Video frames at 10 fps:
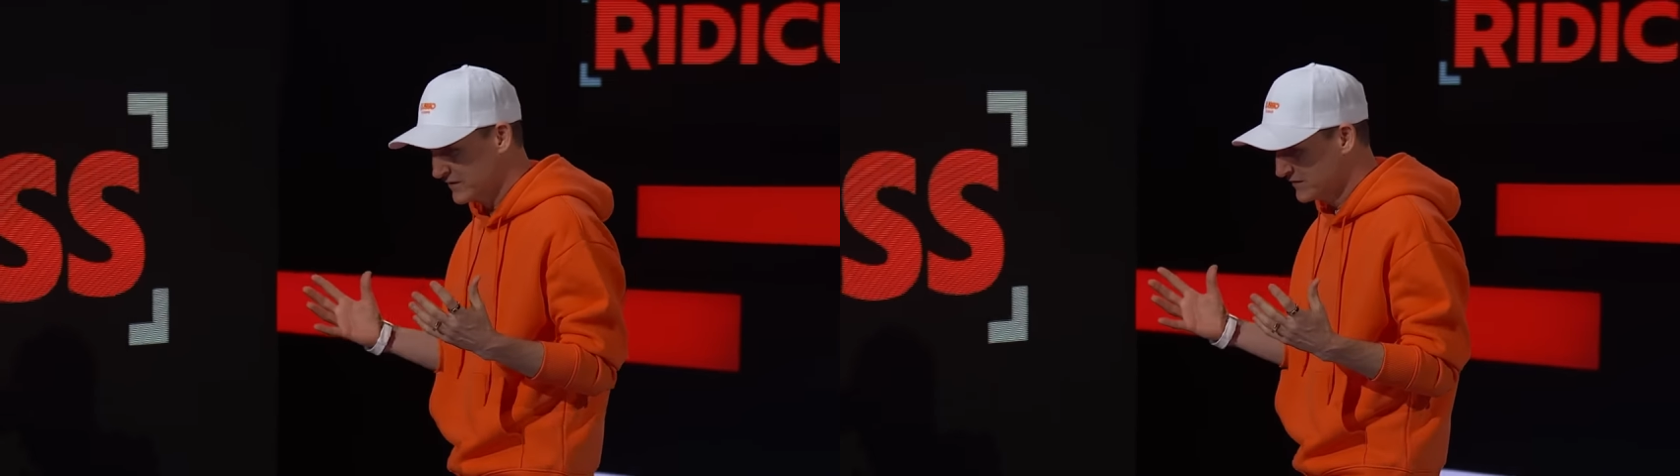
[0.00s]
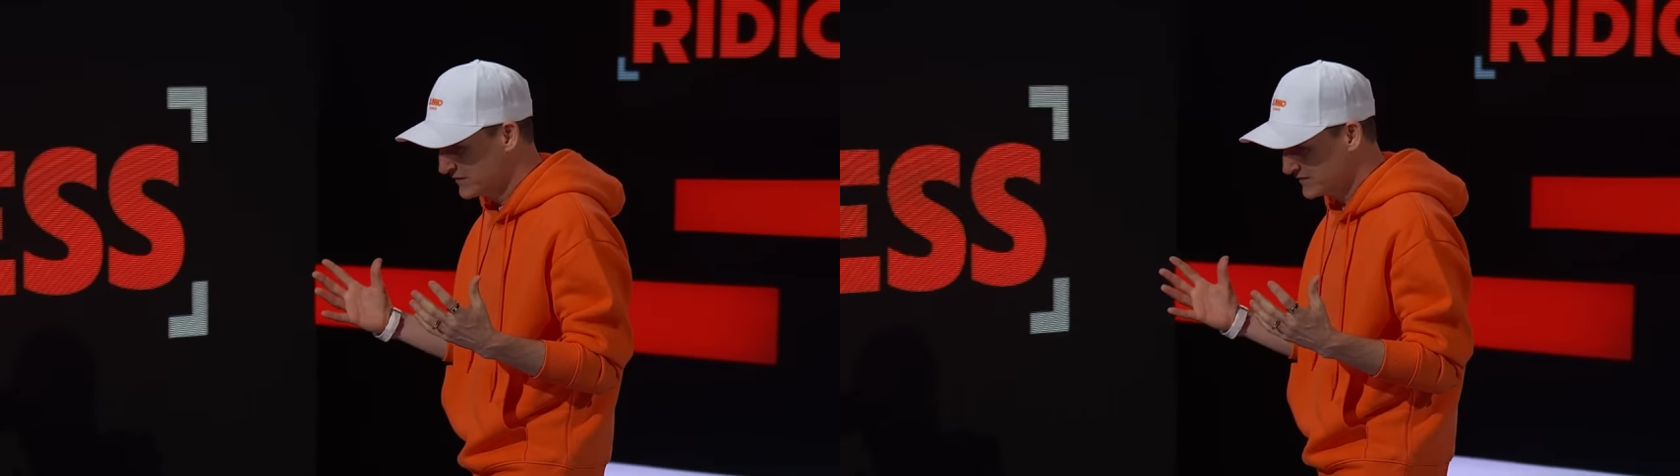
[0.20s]

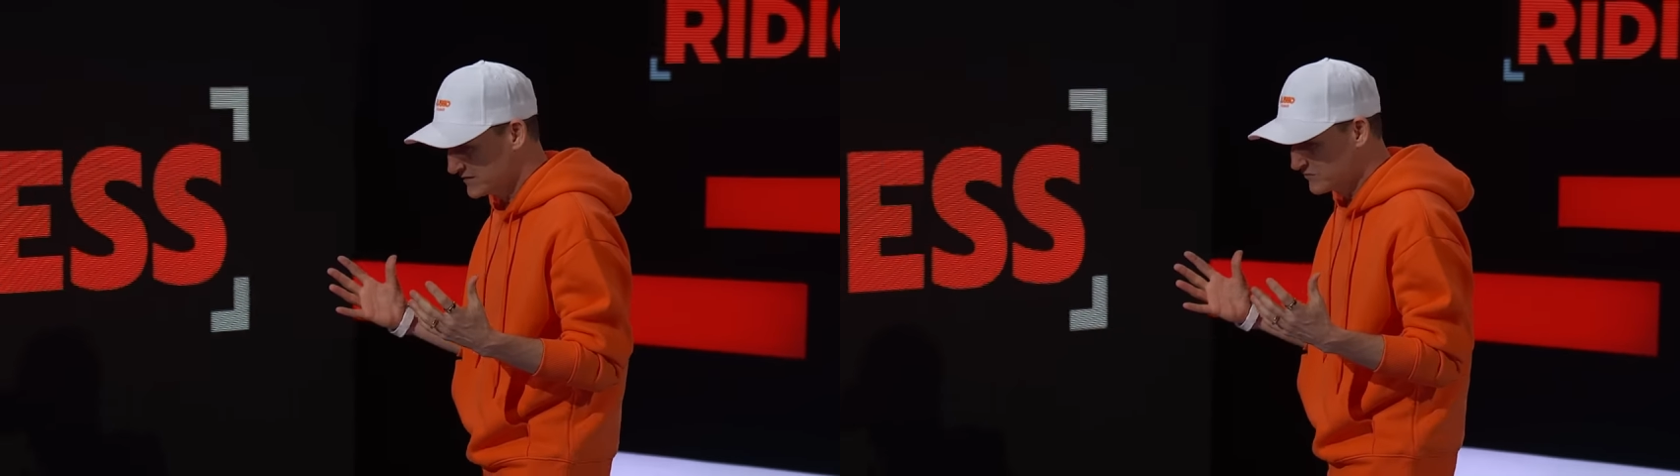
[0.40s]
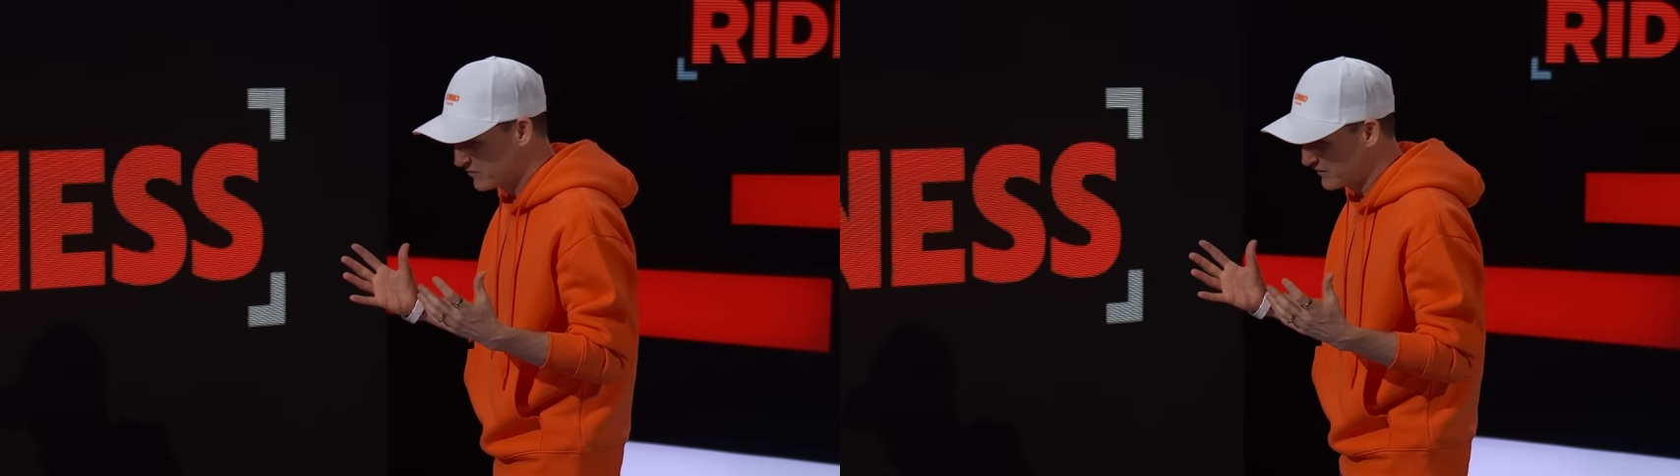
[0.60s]

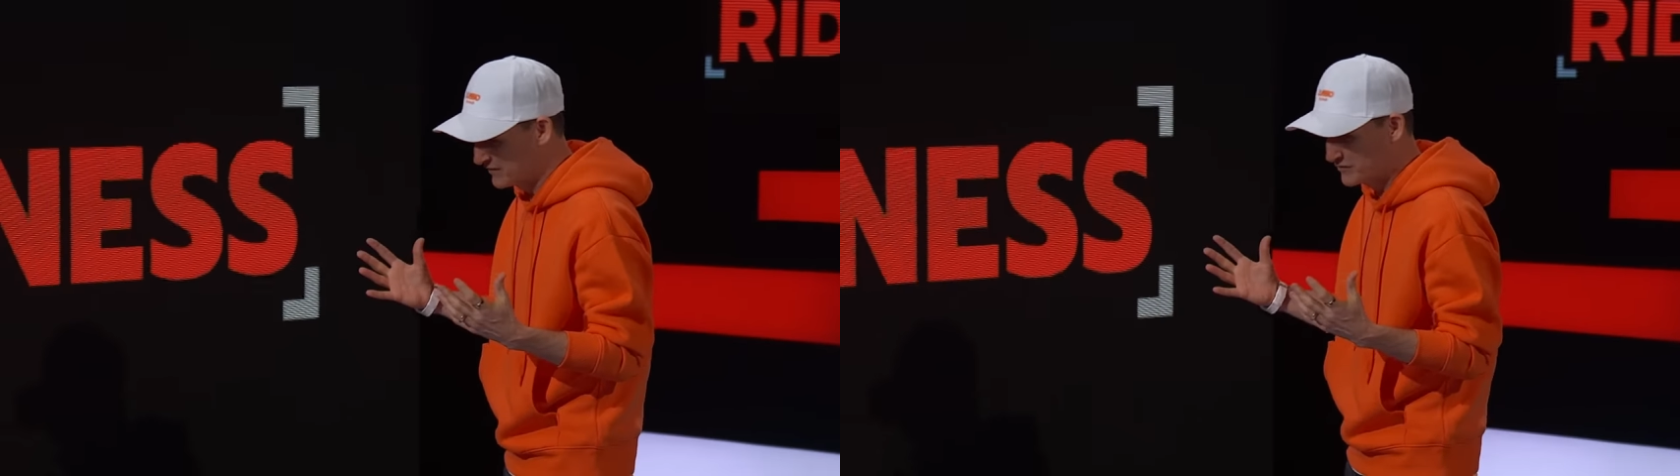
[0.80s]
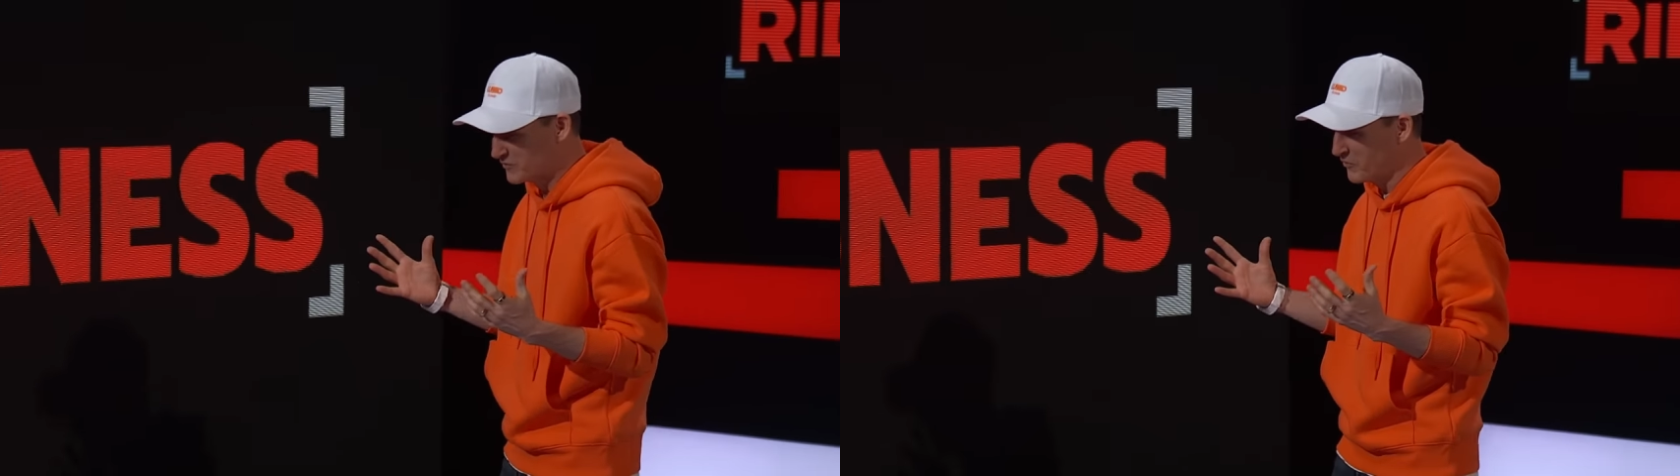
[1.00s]
is you run
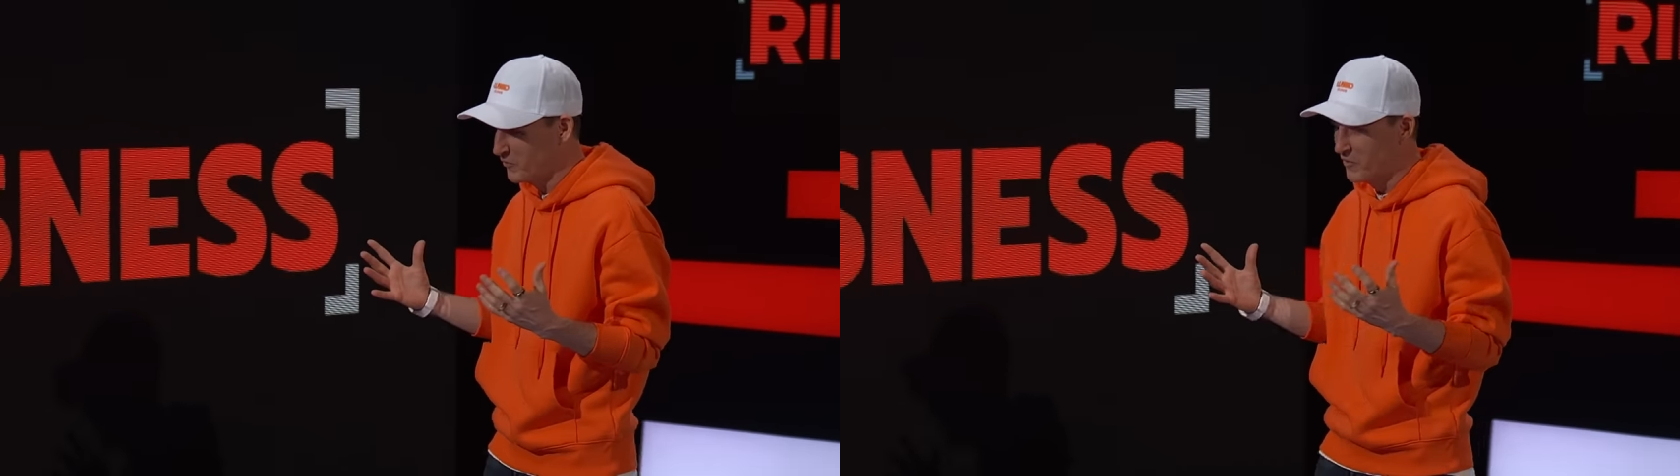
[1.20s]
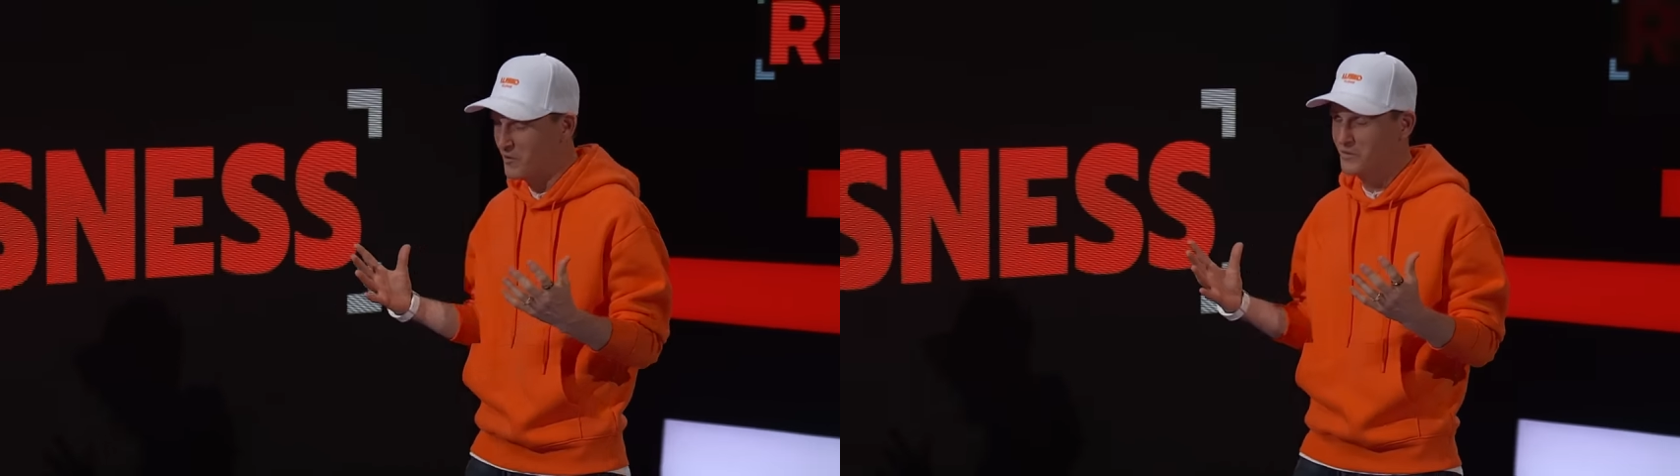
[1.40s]
into a
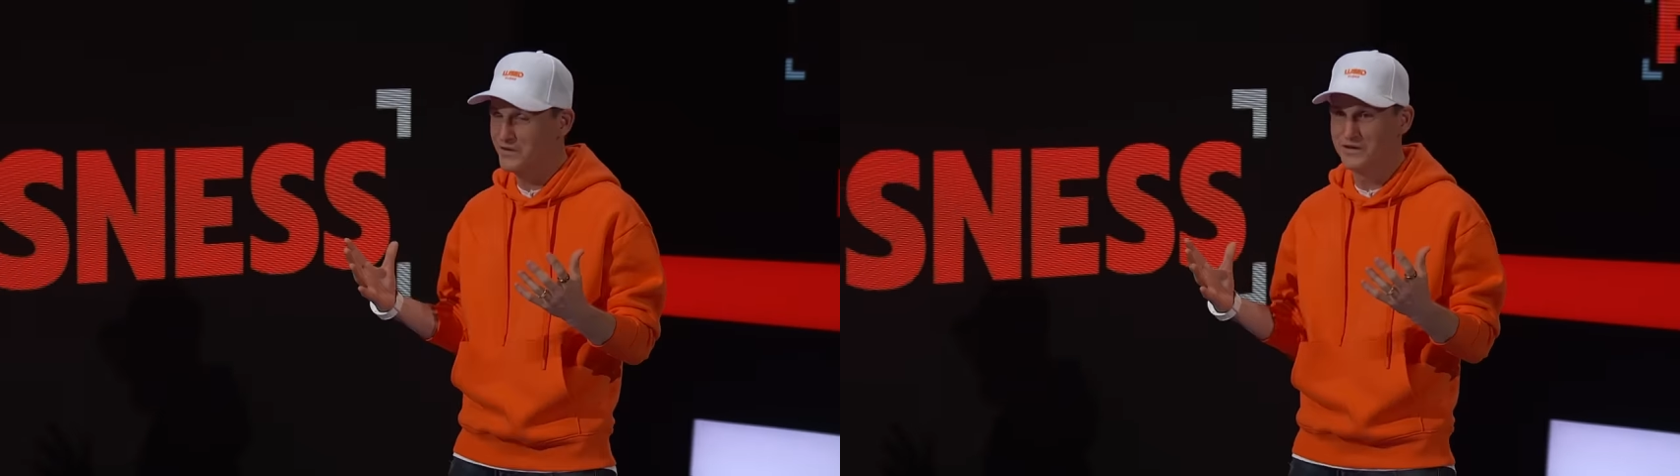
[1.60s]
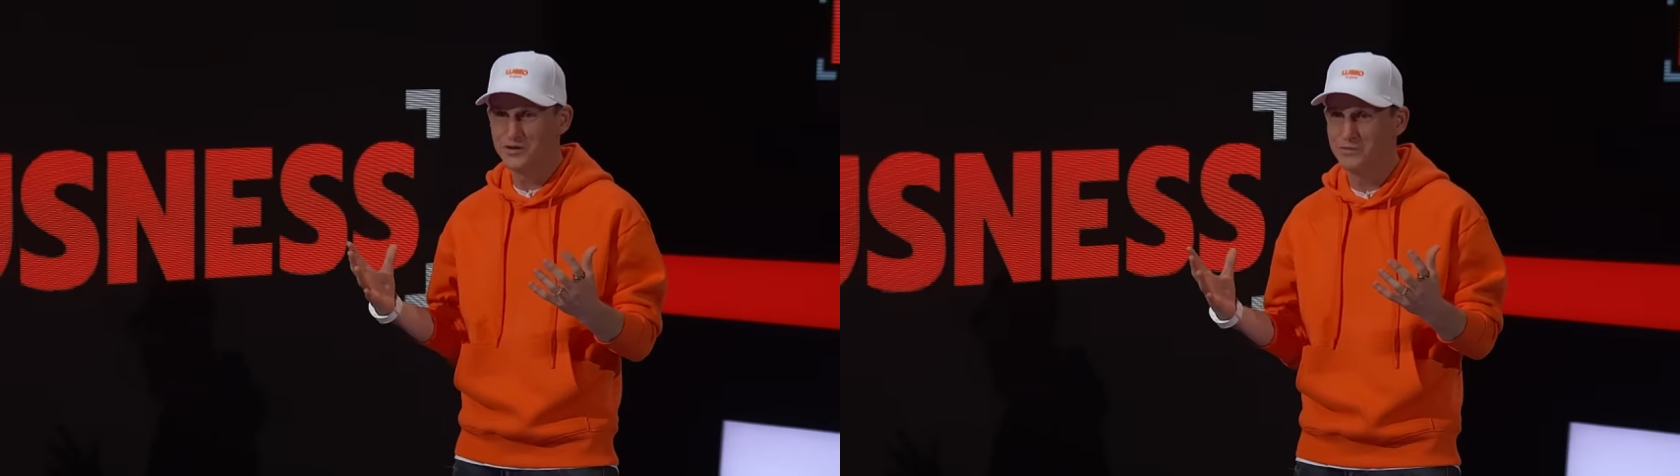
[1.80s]
wall with
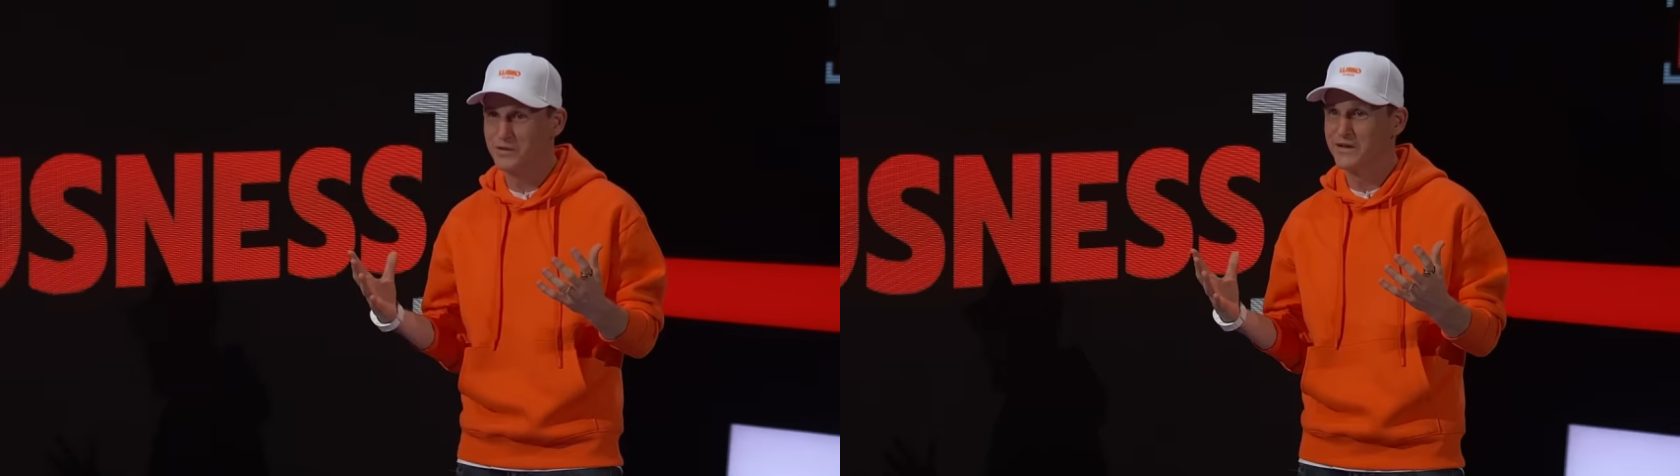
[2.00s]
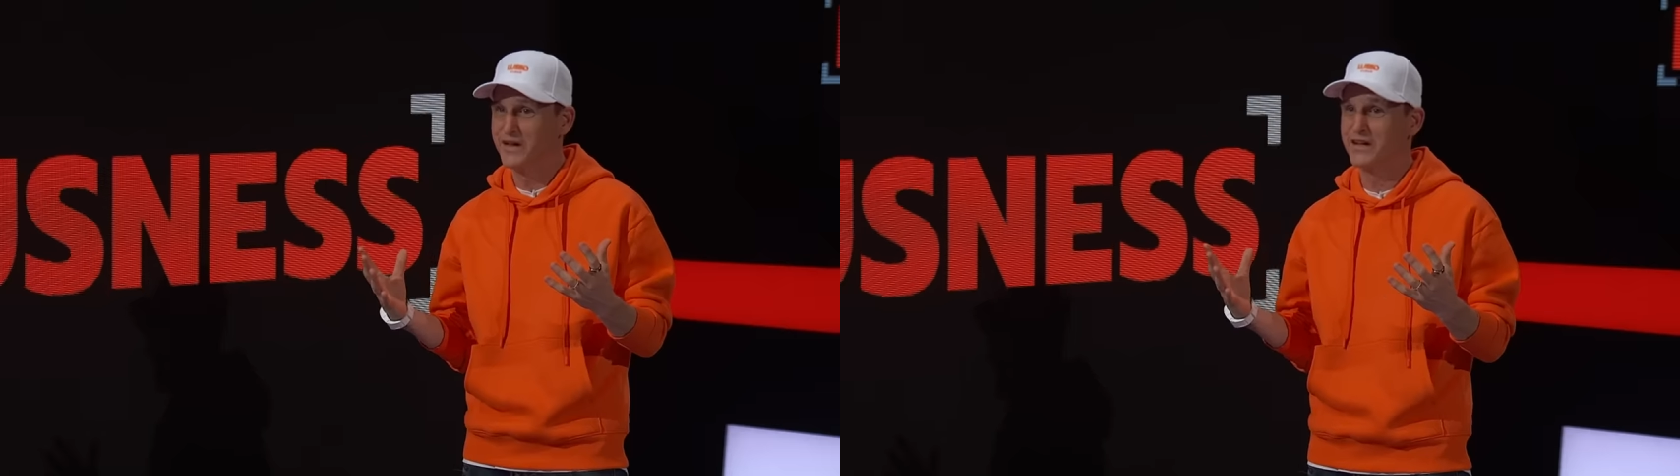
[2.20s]
a little bit of